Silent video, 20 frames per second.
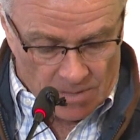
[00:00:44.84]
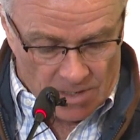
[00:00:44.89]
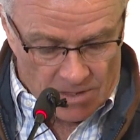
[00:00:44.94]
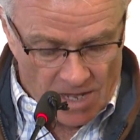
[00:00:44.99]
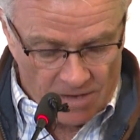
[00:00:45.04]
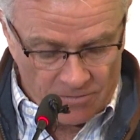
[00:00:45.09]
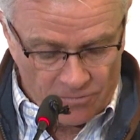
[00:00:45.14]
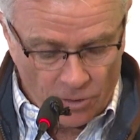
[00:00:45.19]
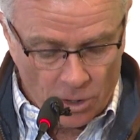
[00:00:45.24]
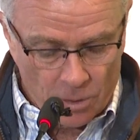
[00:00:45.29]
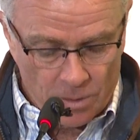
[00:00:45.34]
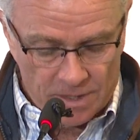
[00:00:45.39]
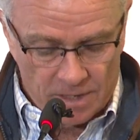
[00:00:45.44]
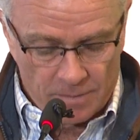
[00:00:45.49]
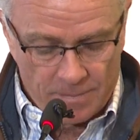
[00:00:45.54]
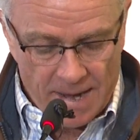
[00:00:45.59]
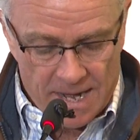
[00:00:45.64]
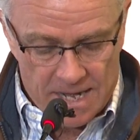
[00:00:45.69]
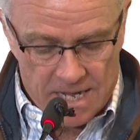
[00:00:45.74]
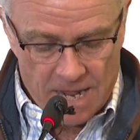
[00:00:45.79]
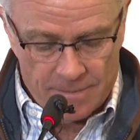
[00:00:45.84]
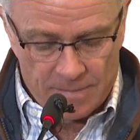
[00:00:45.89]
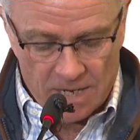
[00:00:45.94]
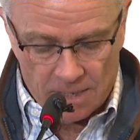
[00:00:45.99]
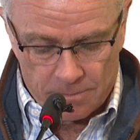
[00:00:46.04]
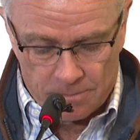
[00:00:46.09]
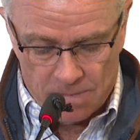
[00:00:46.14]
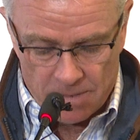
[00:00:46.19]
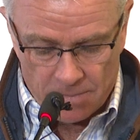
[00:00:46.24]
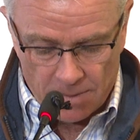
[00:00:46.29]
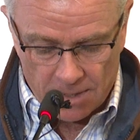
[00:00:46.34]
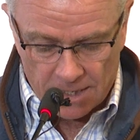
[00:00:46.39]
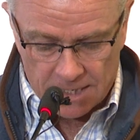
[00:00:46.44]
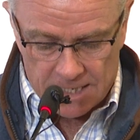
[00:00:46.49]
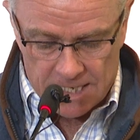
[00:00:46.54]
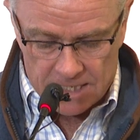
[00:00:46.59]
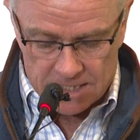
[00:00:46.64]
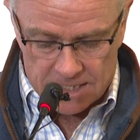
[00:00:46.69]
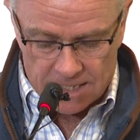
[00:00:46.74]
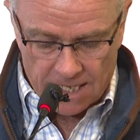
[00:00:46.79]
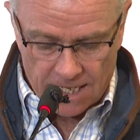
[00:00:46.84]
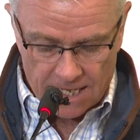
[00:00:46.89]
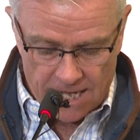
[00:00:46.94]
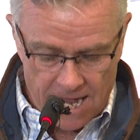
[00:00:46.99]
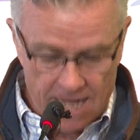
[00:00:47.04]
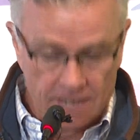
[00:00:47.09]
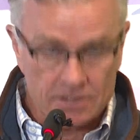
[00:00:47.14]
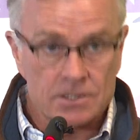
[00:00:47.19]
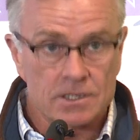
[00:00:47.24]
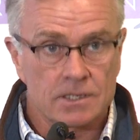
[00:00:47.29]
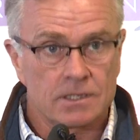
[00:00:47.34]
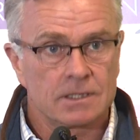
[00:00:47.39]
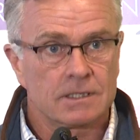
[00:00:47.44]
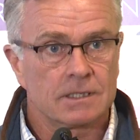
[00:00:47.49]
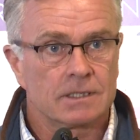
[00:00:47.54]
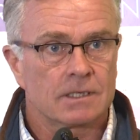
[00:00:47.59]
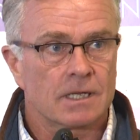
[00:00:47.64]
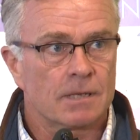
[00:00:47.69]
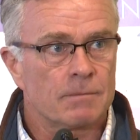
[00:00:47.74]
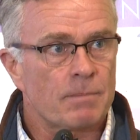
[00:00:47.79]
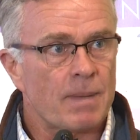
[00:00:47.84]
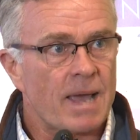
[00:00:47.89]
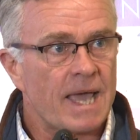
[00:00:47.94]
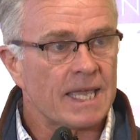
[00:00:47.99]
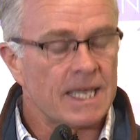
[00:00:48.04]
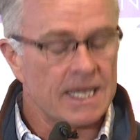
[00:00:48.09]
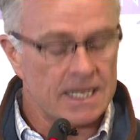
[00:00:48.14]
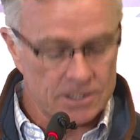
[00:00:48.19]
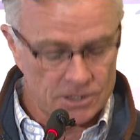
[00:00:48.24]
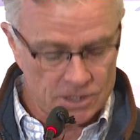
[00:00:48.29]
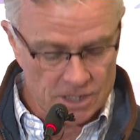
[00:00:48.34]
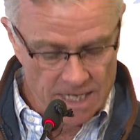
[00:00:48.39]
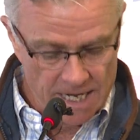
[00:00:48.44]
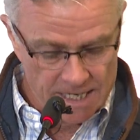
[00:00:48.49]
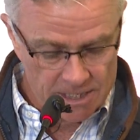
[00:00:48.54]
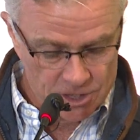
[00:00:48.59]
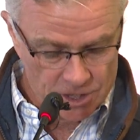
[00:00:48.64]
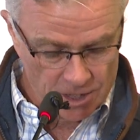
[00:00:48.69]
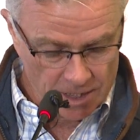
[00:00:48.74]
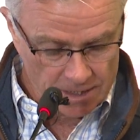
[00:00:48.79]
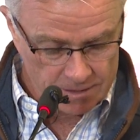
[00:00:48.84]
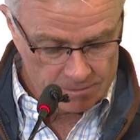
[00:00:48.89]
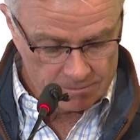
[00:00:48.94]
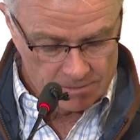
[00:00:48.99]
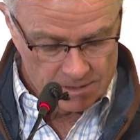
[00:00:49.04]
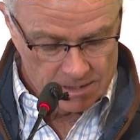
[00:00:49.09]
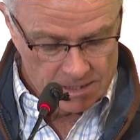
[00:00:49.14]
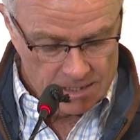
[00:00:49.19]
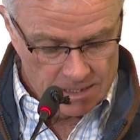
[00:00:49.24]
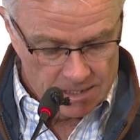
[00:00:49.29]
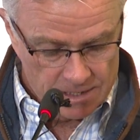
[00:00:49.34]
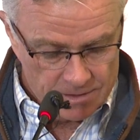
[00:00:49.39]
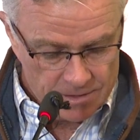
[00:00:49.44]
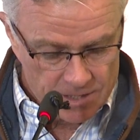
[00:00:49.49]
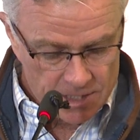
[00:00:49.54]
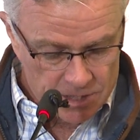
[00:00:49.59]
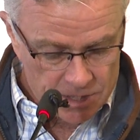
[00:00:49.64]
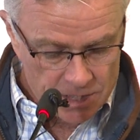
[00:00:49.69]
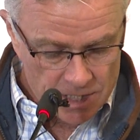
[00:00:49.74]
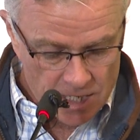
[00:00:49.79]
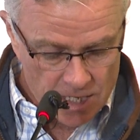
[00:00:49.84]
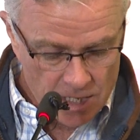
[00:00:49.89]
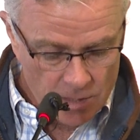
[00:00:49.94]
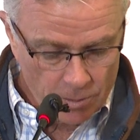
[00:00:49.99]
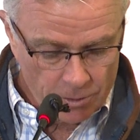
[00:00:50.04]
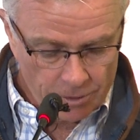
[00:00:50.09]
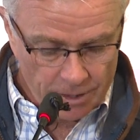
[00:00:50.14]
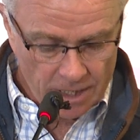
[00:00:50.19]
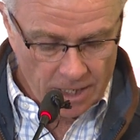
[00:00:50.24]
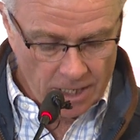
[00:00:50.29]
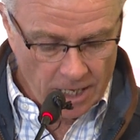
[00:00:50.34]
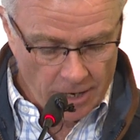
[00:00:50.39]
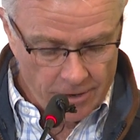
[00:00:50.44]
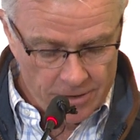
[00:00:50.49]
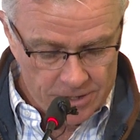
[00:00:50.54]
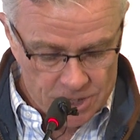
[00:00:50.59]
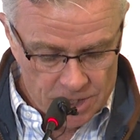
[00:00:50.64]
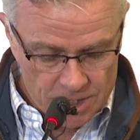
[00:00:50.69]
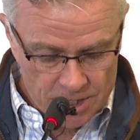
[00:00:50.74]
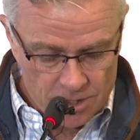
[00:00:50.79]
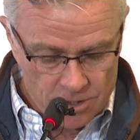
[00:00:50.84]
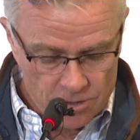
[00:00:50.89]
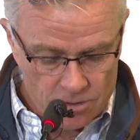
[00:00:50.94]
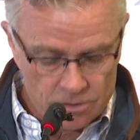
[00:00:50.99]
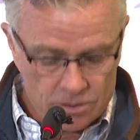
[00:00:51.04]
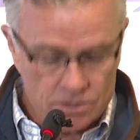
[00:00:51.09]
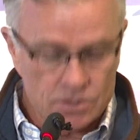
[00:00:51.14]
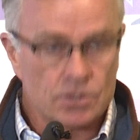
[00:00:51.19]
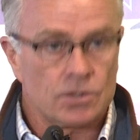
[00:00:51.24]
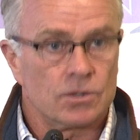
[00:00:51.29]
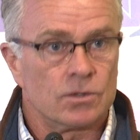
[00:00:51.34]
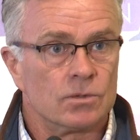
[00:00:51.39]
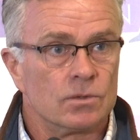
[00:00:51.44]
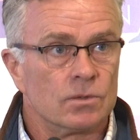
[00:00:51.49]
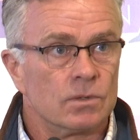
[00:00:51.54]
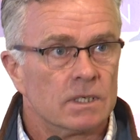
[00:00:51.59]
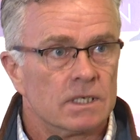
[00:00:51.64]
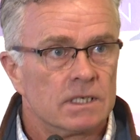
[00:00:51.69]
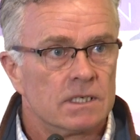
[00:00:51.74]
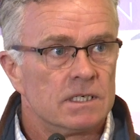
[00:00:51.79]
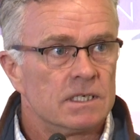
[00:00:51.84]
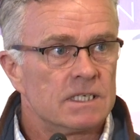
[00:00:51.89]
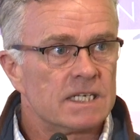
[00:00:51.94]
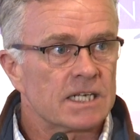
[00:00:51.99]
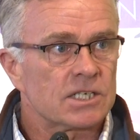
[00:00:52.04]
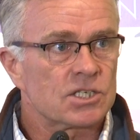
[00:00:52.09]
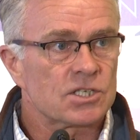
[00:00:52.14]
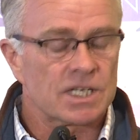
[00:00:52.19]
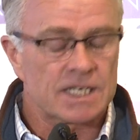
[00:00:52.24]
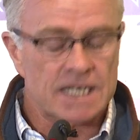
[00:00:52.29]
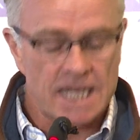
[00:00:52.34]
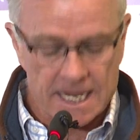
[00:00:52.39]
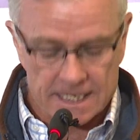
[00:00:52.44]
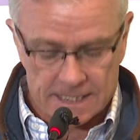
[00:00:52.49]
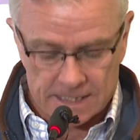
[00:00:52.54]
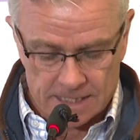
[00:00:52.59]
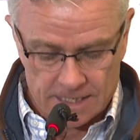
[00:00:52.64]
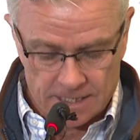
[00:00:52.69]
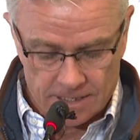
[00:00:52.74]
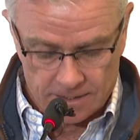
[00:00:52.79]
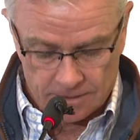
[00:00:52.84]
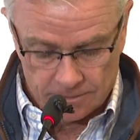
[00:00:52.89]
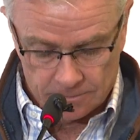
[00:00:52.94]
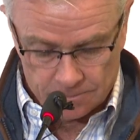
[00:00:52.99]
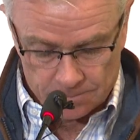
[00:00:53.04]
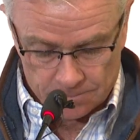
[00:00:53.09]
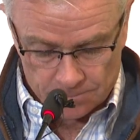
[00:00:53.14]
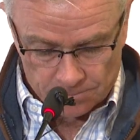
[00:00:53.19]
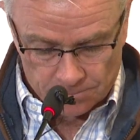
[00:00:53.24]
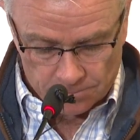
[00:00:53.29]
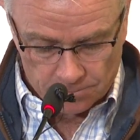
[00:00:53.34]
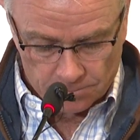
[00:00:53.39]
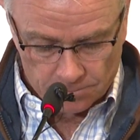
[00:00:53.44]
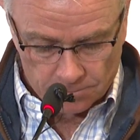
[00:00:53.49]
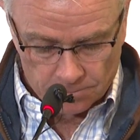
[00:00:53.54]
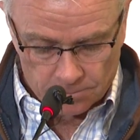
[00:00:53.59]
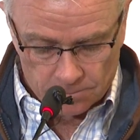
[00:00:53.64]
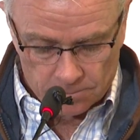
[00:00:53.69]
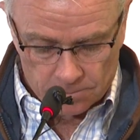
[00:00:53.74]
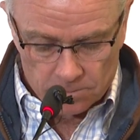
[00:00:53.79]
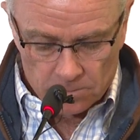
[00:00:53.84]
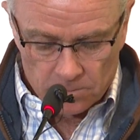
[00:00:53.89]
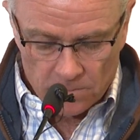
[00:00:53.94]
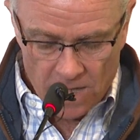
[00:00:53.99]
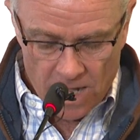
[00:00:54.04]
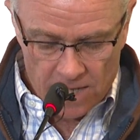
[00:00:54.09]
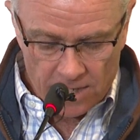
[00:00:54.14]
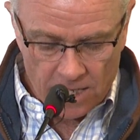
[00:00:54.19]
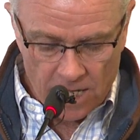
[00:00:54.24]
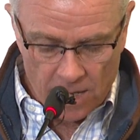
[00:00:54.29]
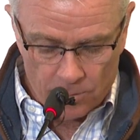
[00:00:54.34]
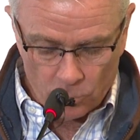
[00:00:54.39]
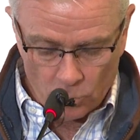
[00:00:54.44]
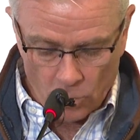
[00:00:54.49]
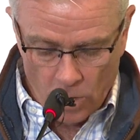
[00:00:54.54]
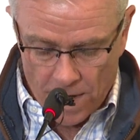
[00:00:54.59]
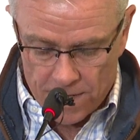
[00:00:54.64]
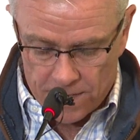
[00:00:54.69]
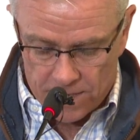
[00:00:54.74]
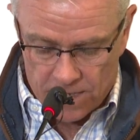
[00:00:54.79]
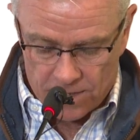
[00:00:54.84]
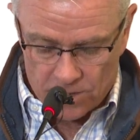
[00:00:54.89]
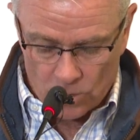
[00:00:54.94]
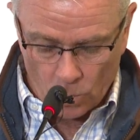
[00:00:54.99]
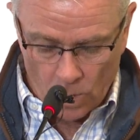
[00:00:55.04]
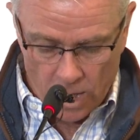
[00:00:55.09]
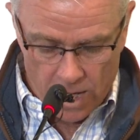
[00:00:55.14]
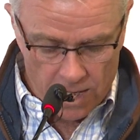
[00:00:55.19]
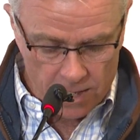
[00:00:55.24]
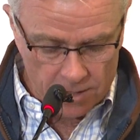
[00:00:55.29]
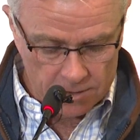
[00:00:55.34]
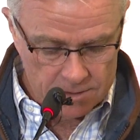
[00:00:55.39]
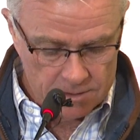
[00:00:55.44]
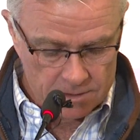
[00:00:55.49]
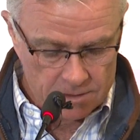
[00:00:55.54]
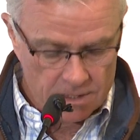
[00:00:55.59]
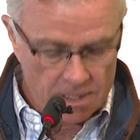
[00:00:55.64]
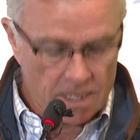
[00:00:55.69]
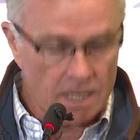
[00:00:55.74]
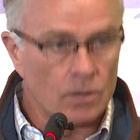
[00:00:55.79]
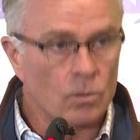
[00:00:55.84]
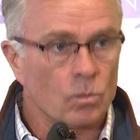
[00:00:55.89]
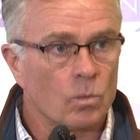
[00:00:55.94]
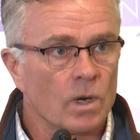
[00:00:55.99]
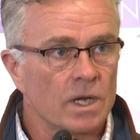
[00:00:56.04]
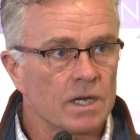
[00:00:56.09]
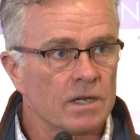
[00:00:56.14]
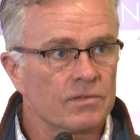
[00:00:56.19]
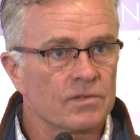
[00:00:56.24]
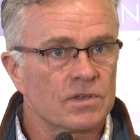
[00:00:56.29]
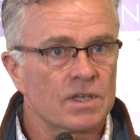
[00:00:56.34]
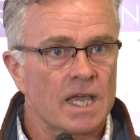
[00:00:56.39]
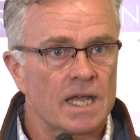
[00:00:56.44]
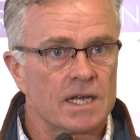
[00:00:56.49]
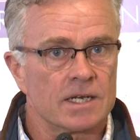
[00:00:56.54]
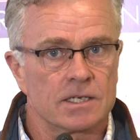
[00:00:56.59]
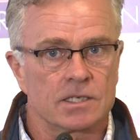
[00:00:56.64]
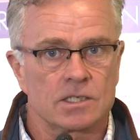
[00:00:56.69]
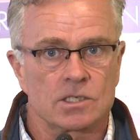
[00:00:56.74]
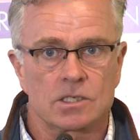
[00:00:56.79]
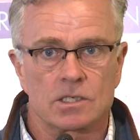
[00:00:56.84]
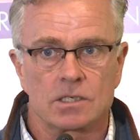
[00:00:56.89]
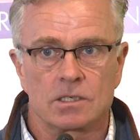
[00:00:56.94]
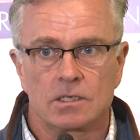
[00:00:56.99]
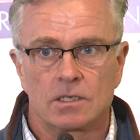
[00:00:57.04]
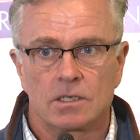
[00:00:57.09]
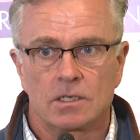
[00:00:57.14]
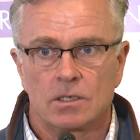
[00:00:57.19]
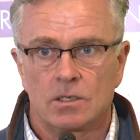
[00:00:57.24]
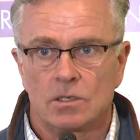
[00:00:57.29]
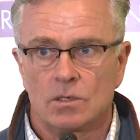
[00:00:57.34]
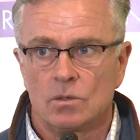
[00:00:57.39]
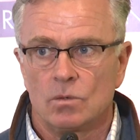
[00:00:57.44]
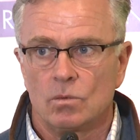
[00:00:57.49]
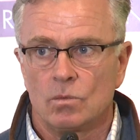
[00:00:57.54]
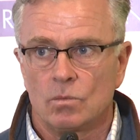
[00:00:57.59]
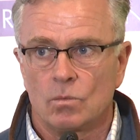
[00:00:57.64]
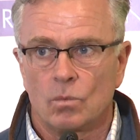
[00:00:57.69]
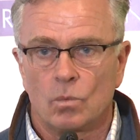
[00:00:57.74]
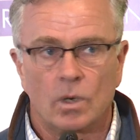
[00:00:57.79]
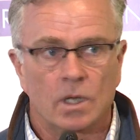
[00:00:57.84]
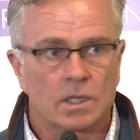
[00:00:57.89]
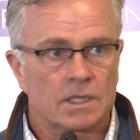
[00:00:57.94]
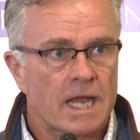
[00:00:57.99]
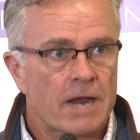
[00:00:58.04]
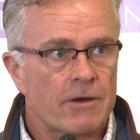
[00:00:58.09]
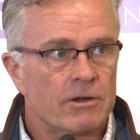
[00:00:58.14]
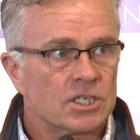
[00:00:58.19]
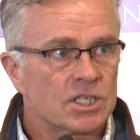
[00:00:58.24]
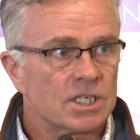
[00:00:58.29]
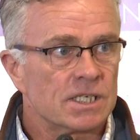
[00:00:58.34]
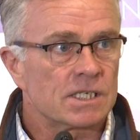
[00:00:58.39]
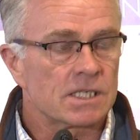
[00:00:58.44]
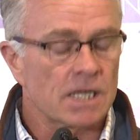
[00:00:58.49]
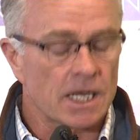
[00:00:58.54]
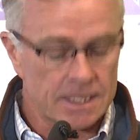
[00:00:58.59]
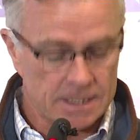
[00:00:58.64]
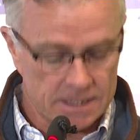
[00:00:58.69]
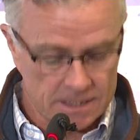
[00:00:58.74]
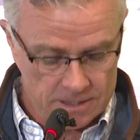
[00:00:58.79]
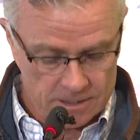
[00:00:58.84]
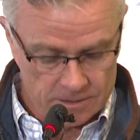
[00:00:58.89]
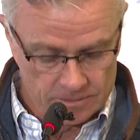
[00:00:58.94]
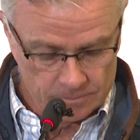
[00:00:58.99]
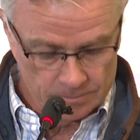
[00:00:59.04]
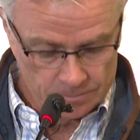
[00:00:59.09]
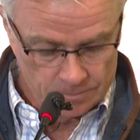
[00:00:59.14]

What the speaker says: that following the pandemic, people are keen to get out and back into nature. This year, we're encouraging you to ditch the desk and come run in the wild in one of Kenya's World Heritage Sites.